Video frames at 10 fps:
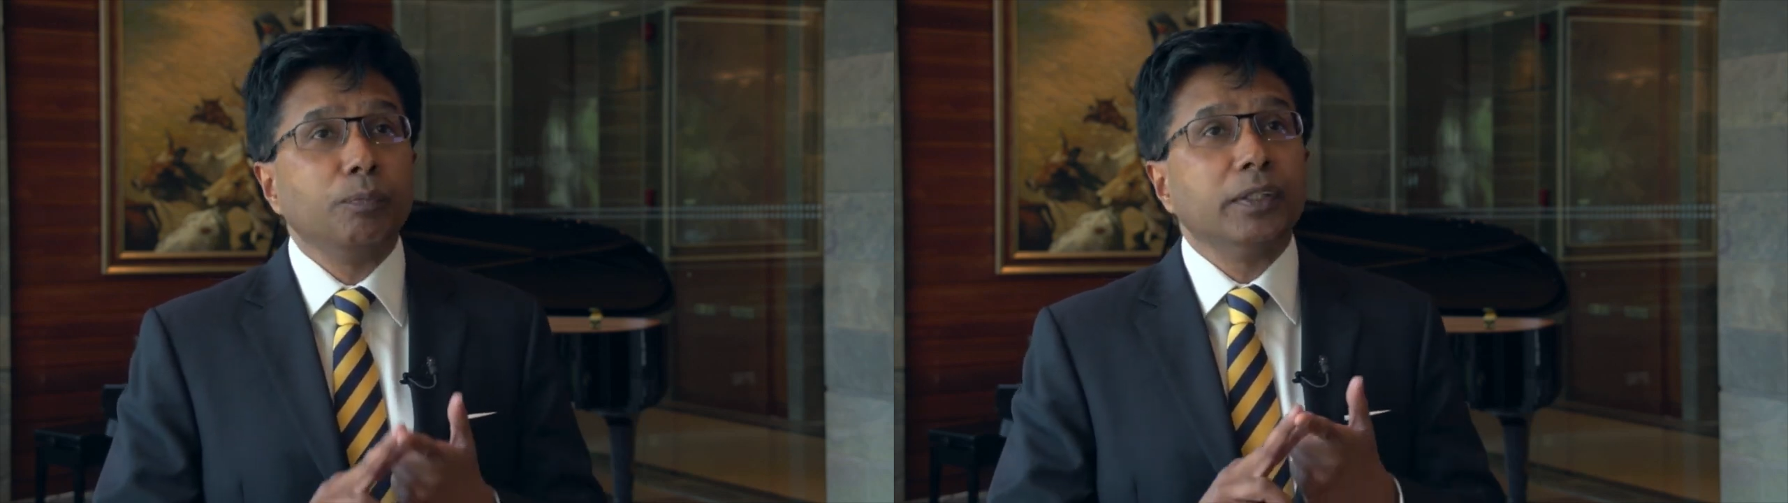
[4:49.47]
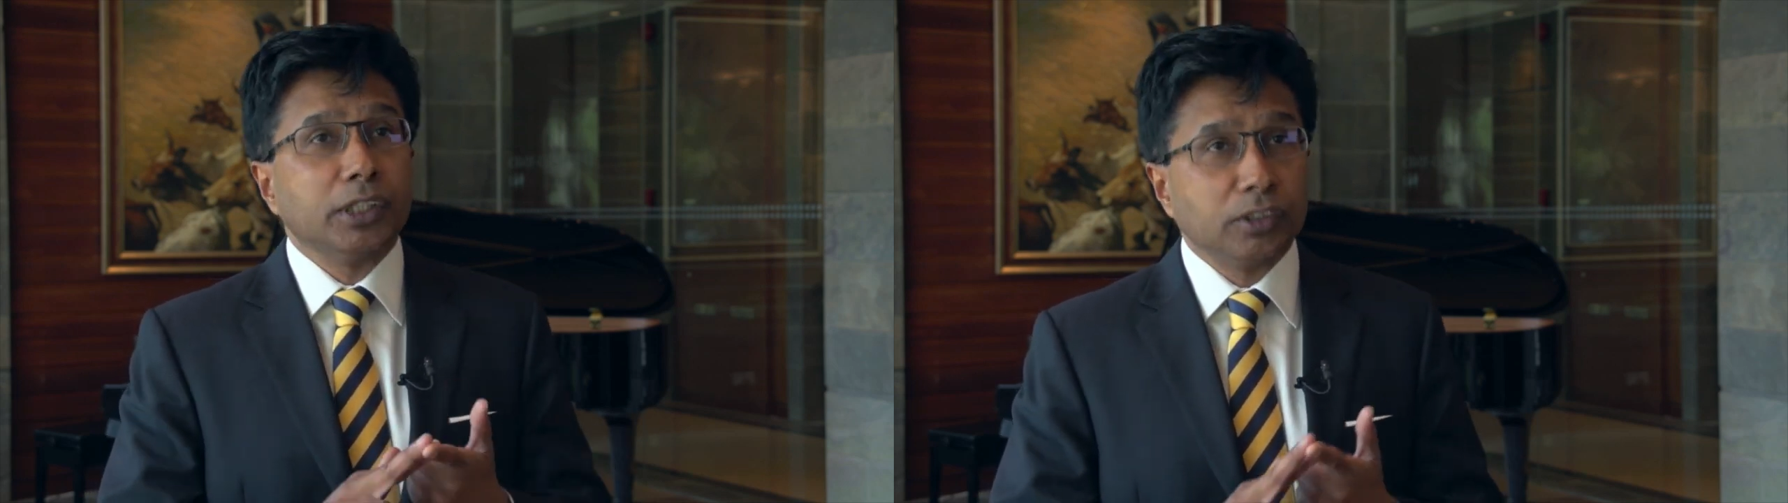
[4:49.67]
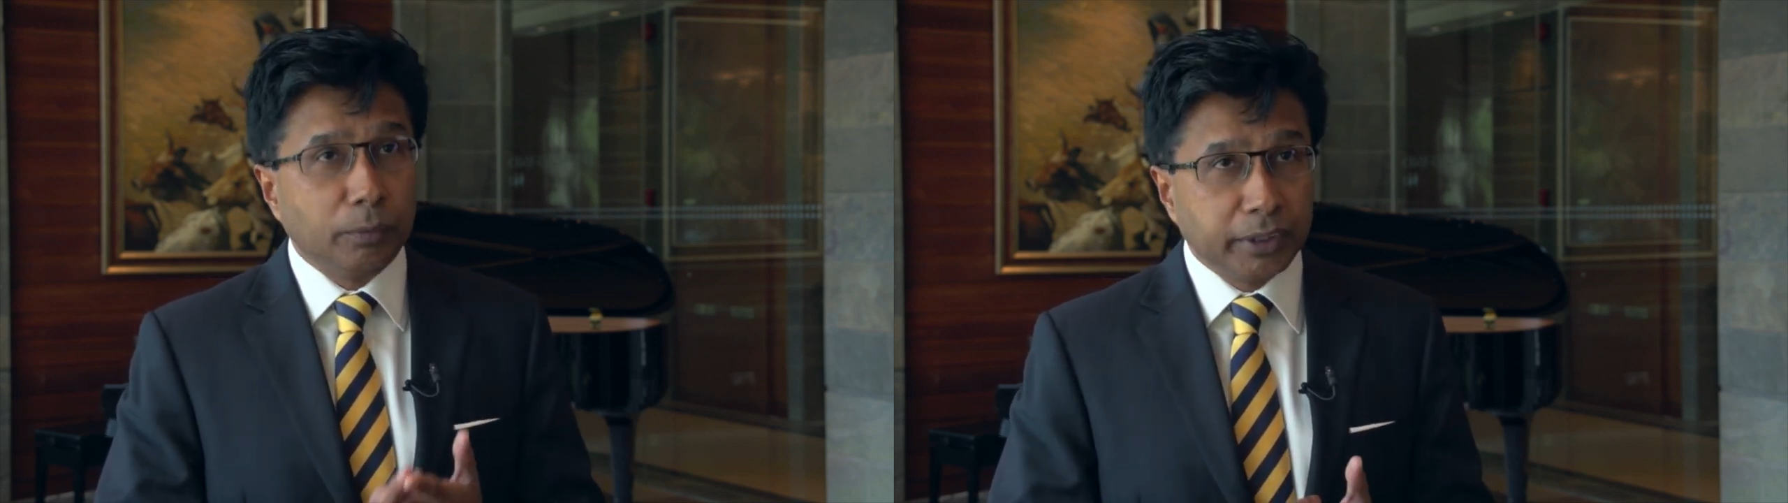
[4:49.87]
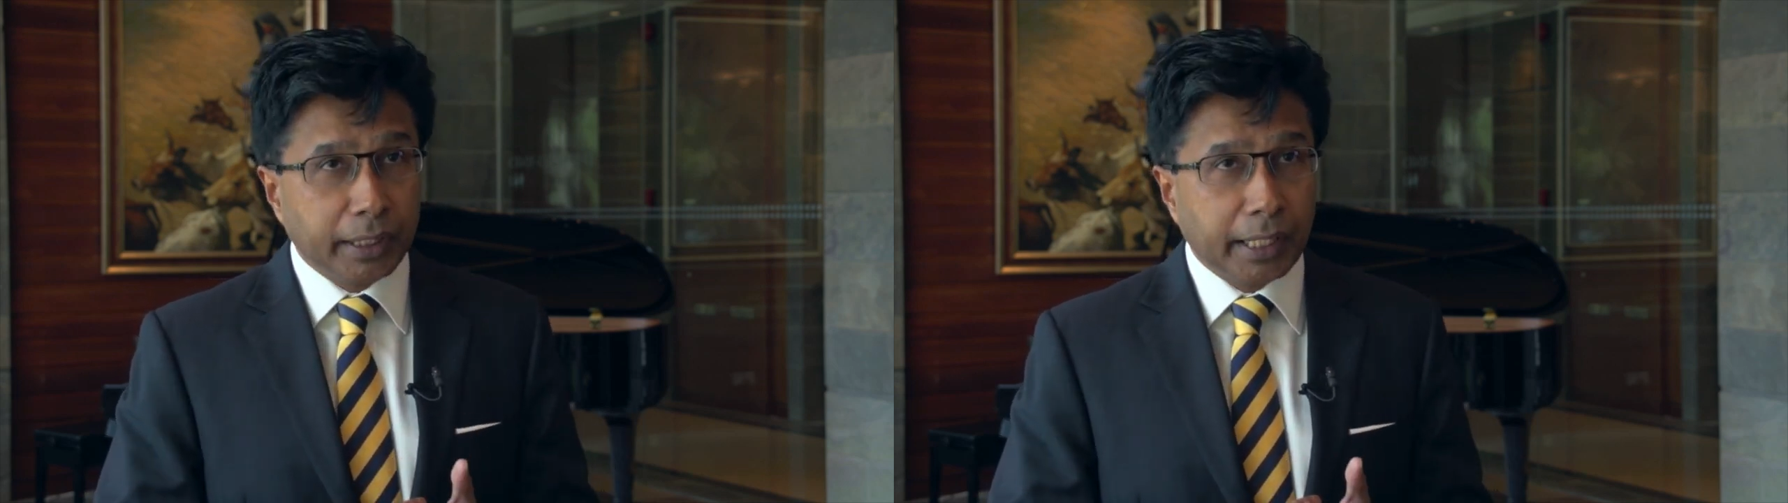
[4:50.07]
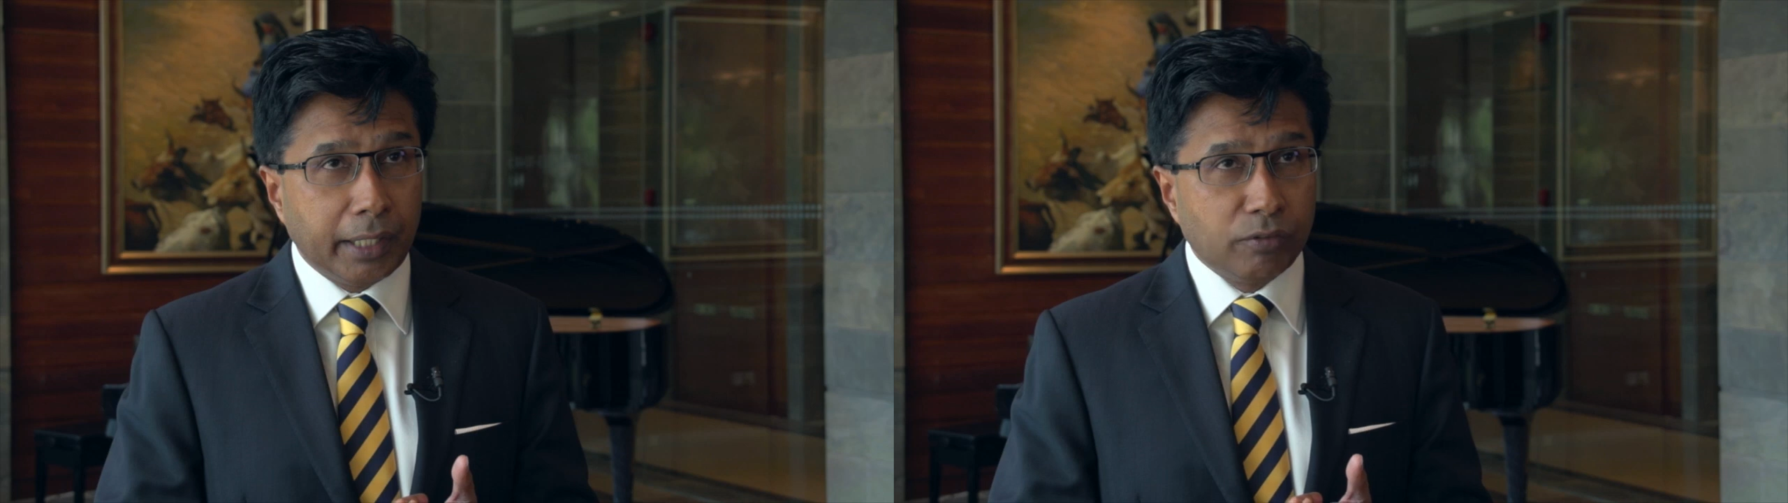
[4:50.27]
business
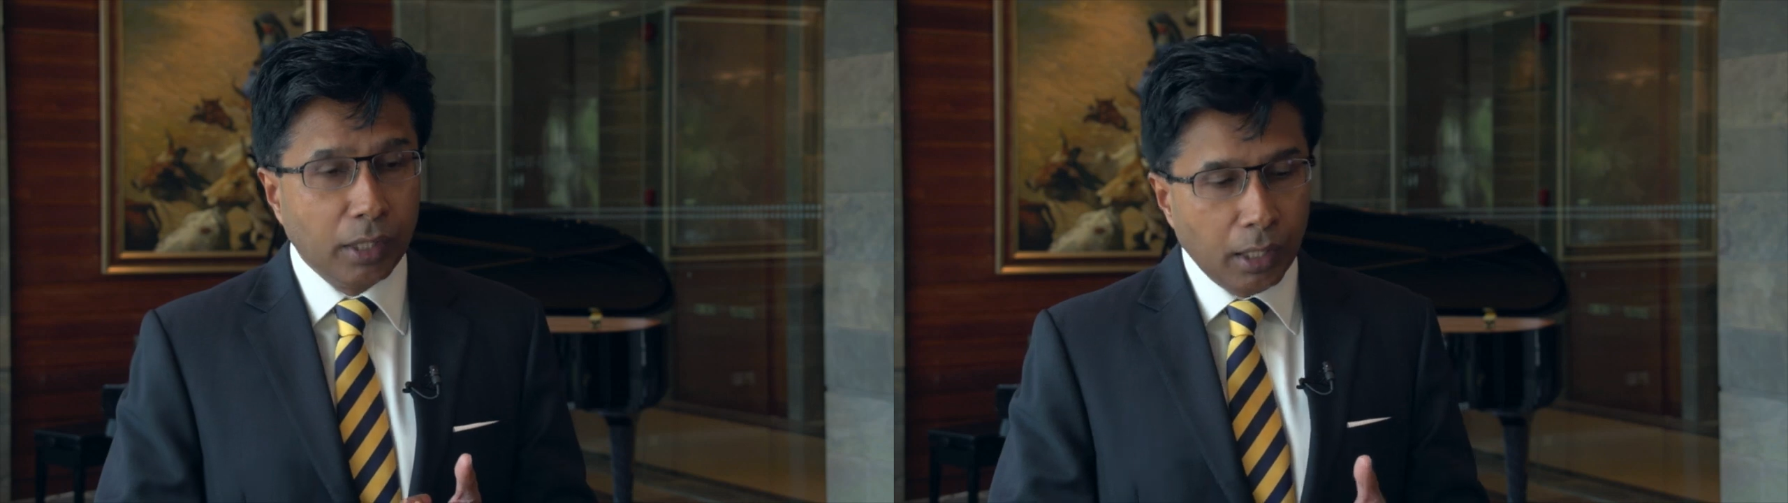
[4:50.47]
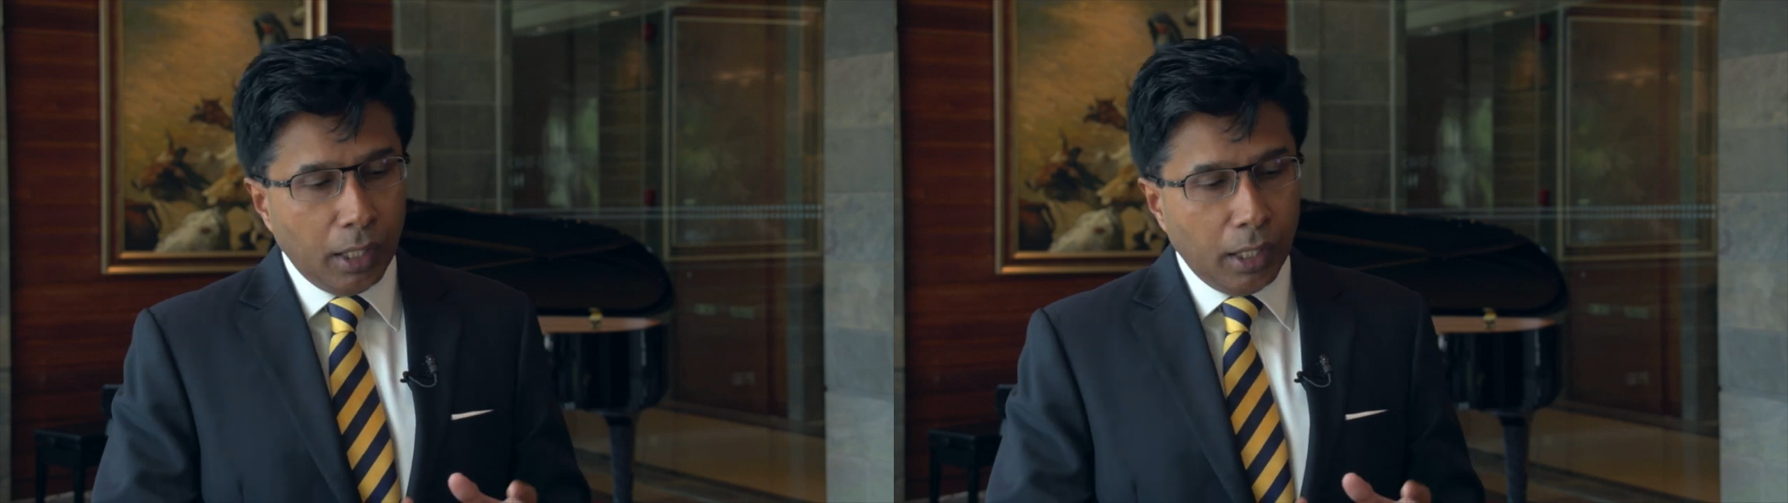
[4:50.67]
objectives.